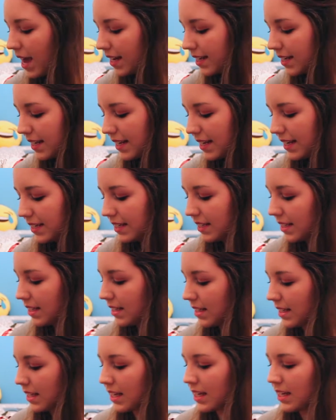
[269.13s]
And it
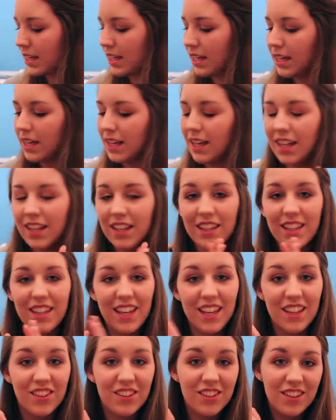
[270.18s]
is
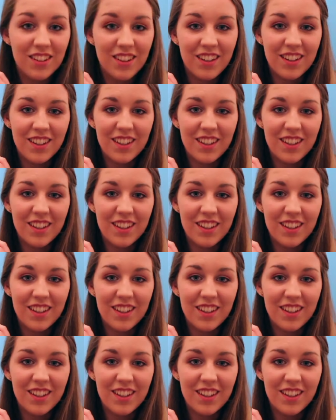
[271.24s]
this.